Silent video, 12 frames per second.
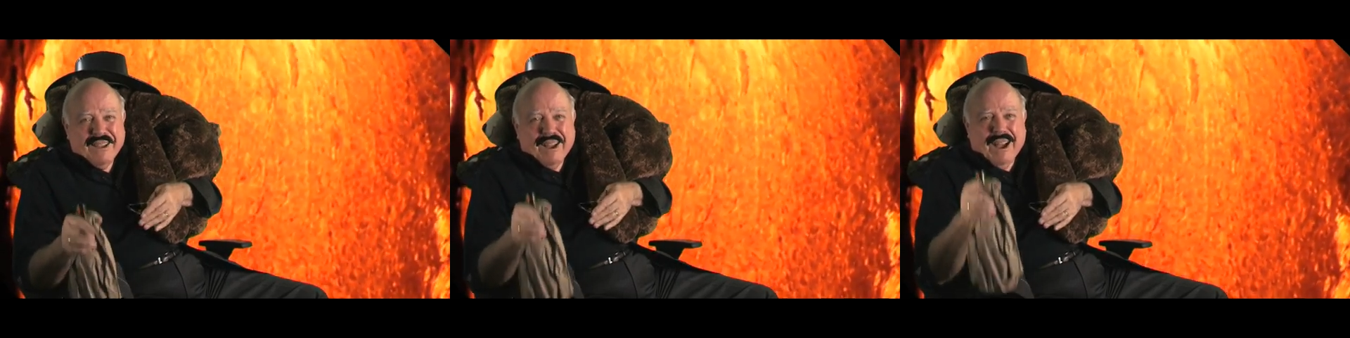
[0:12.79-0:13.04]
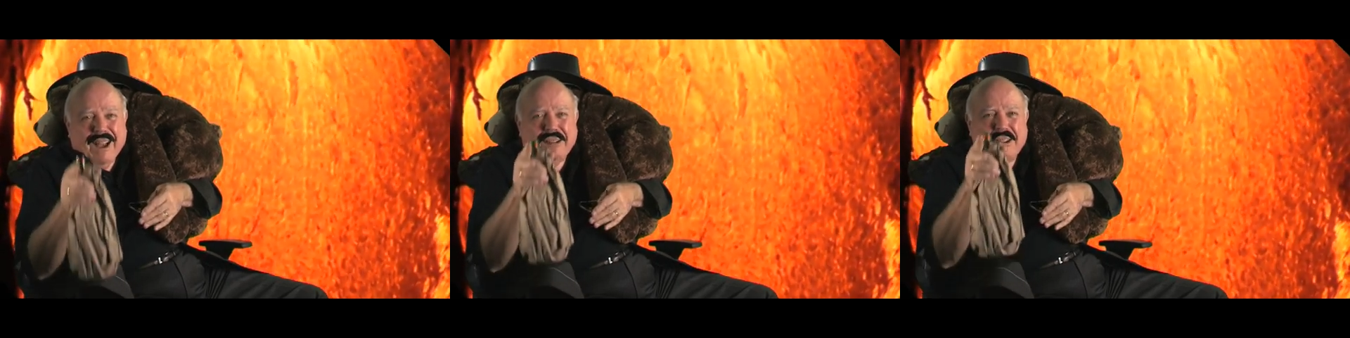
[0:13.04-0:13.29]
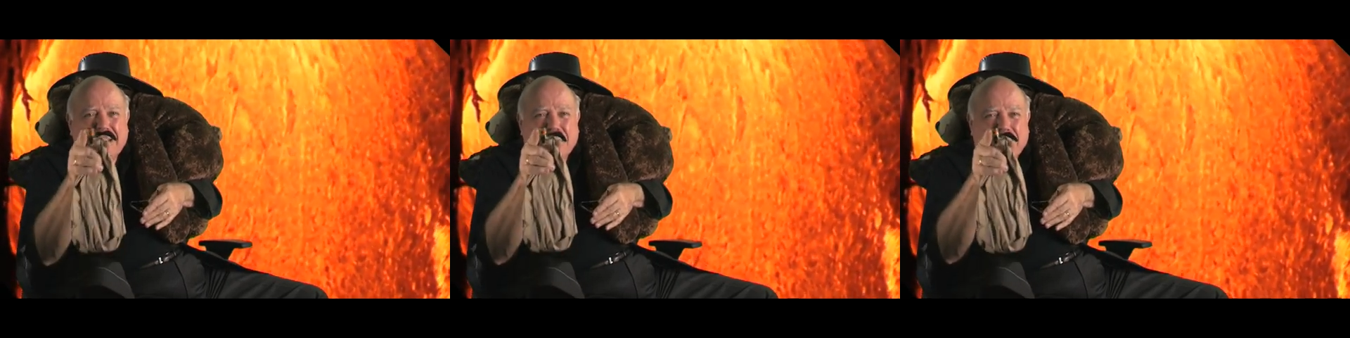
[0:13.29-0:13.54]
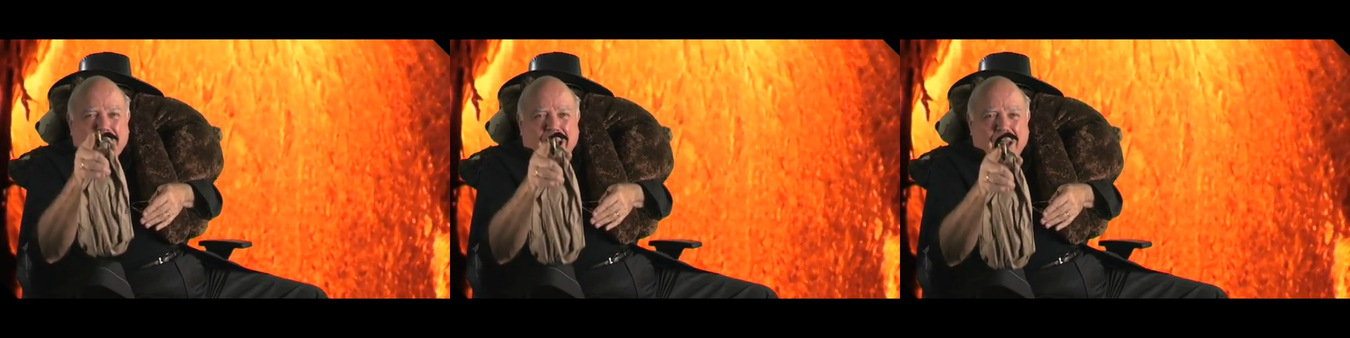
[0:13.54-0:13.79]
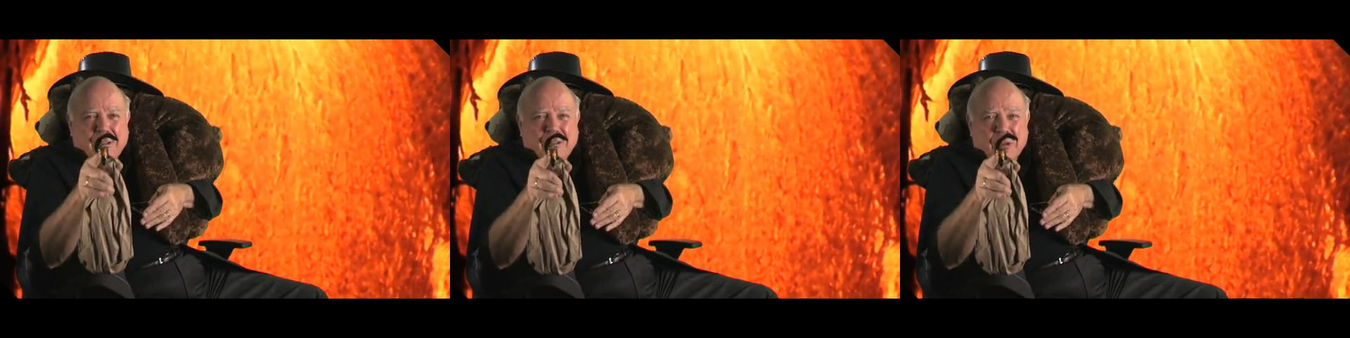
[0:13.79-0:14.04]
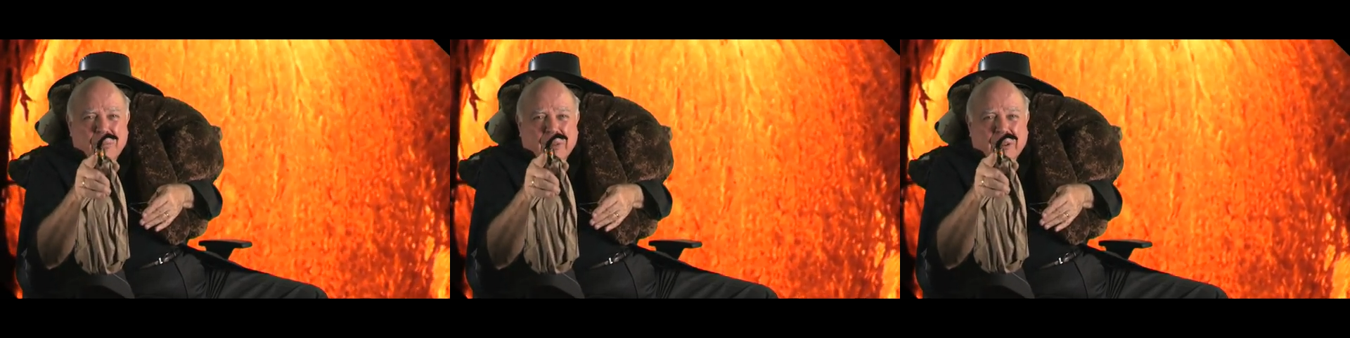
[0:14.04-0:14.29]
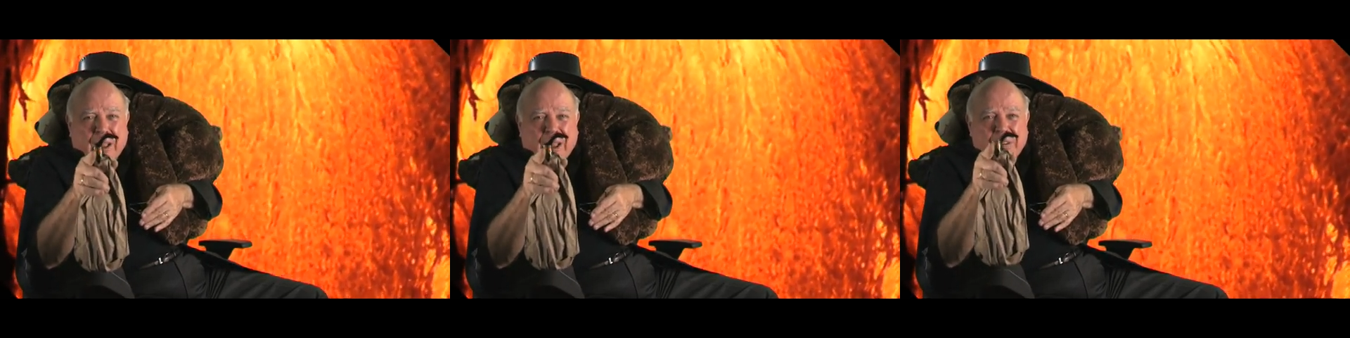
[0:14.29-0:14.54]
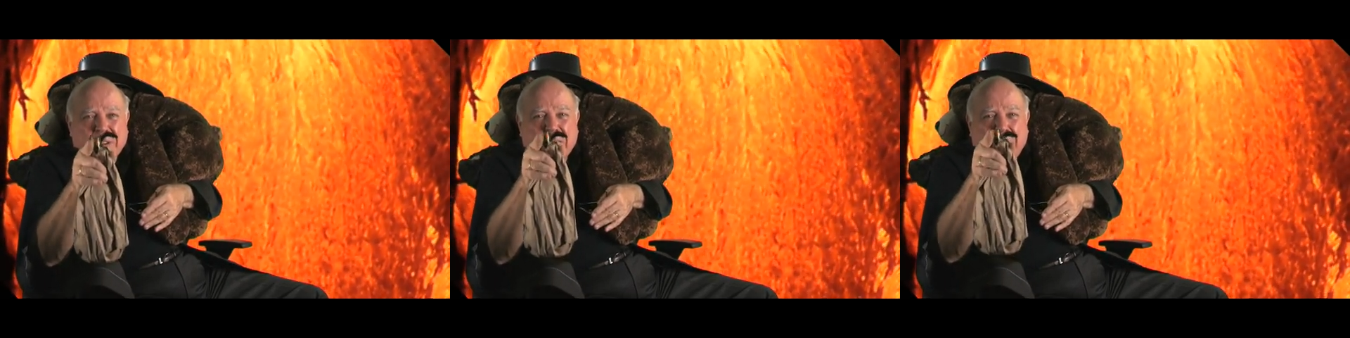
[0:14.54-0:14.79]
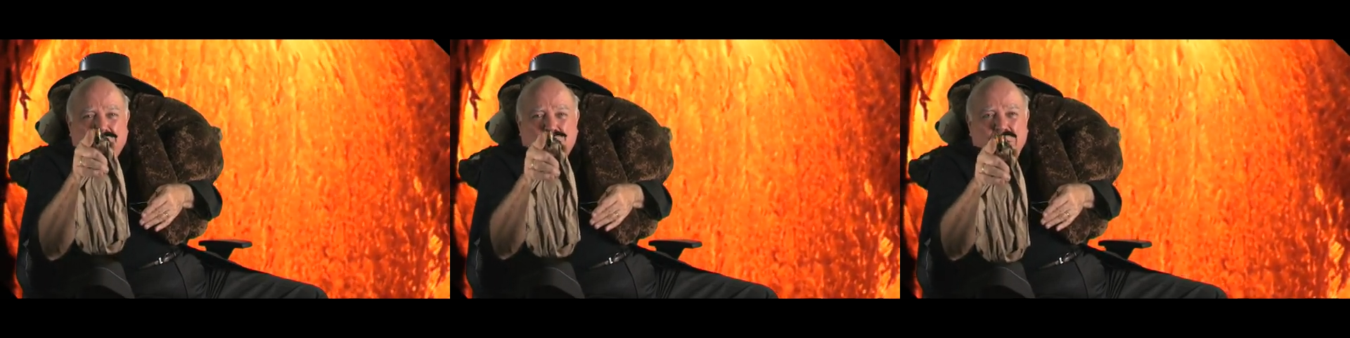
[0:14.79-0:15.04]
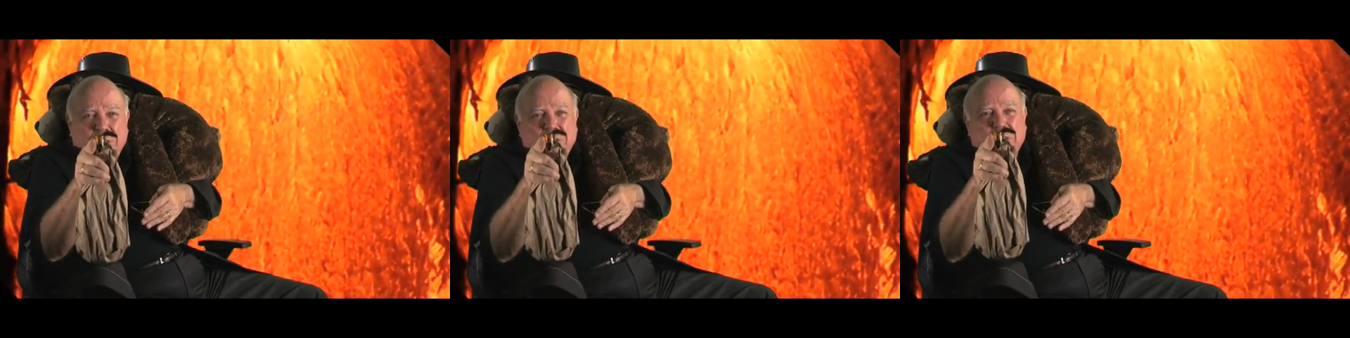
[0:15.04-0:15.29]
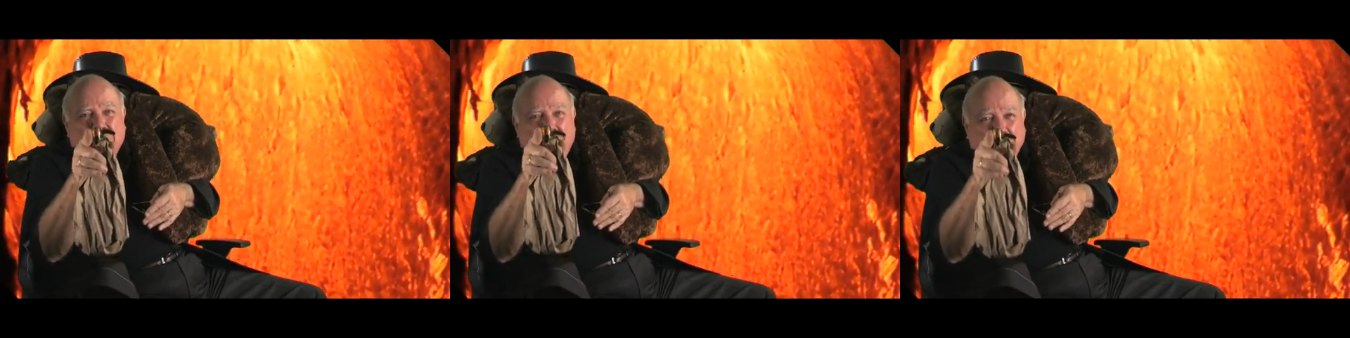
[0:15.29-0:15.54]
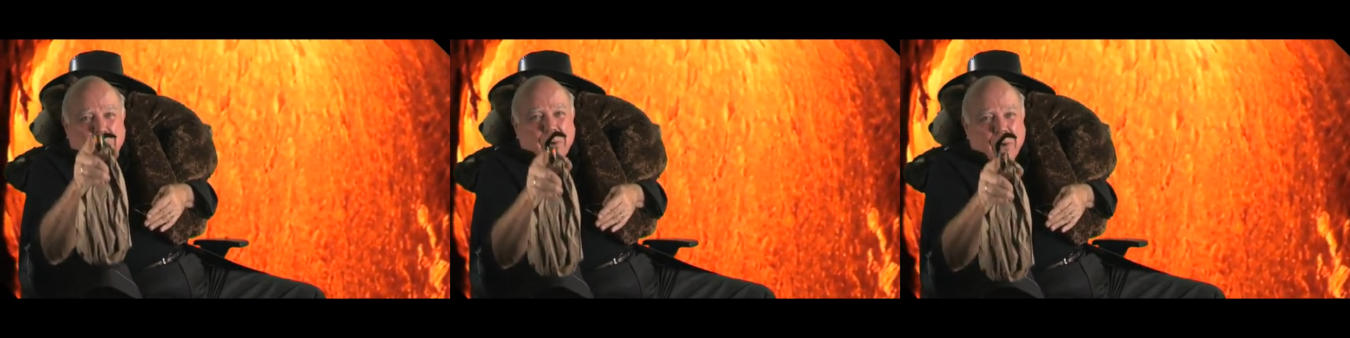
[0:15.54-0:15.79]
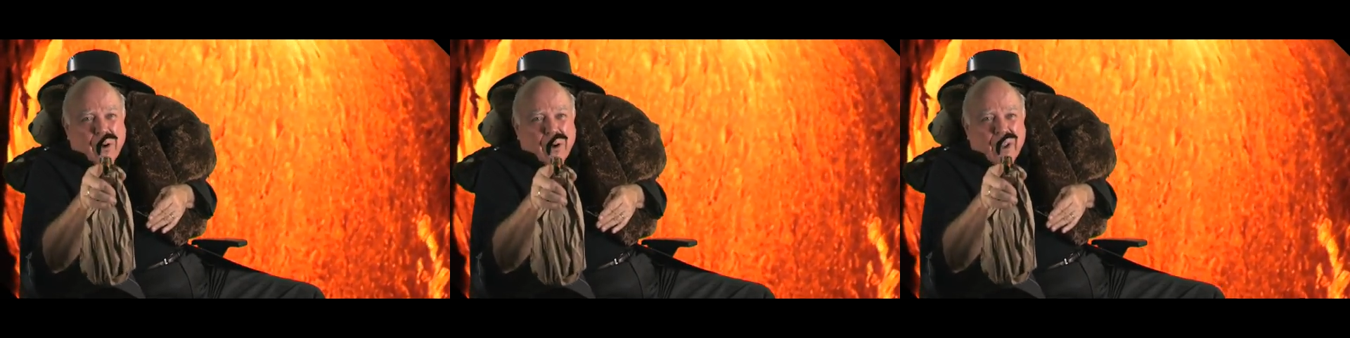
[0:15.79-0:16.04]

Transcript: I despise gym class, and I will stop her.